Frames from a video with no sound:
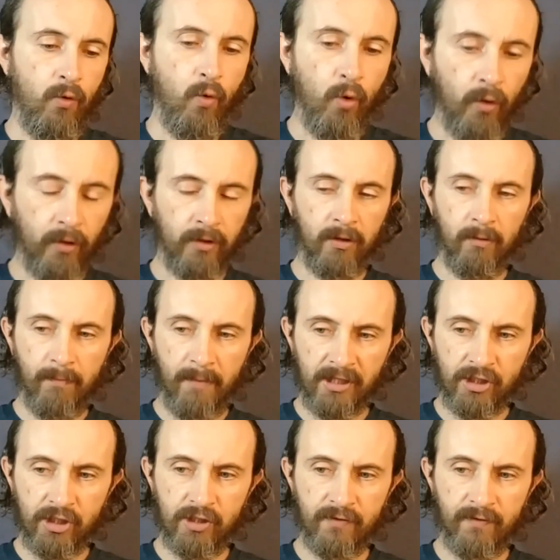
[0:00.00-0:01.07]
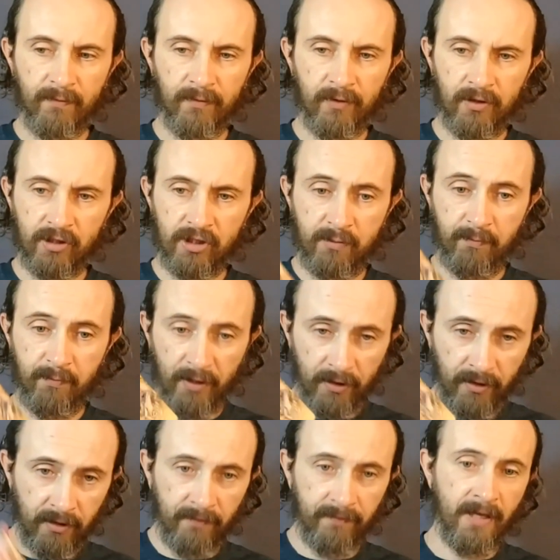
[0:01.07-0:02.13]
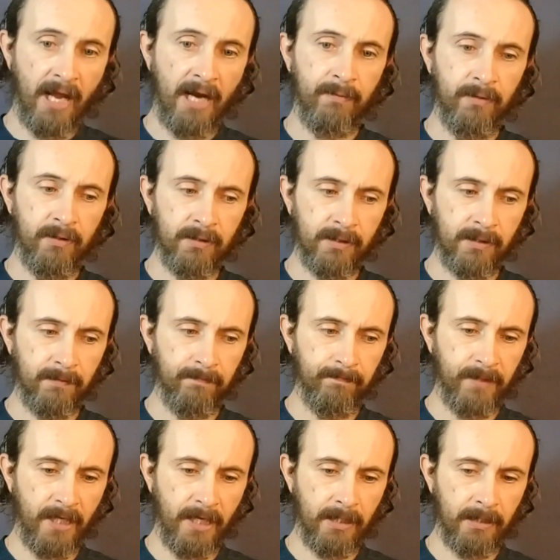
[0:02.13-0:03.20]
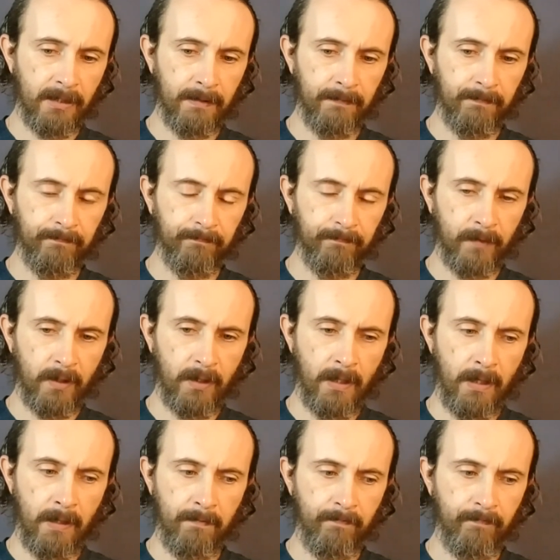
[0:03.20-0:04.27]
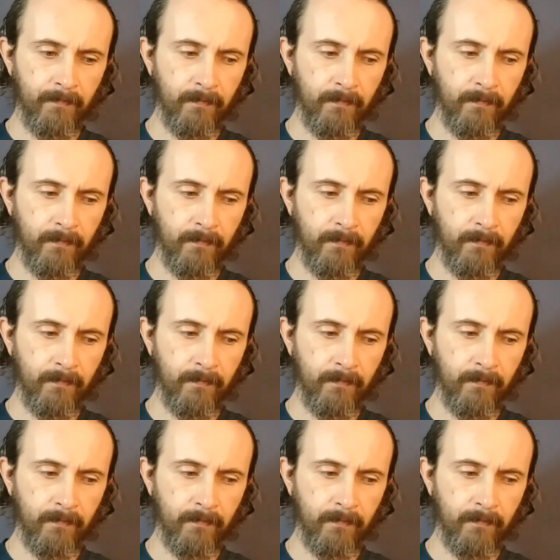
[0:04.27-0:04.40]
oracle message from the Spirit of the Animals deck. Okay,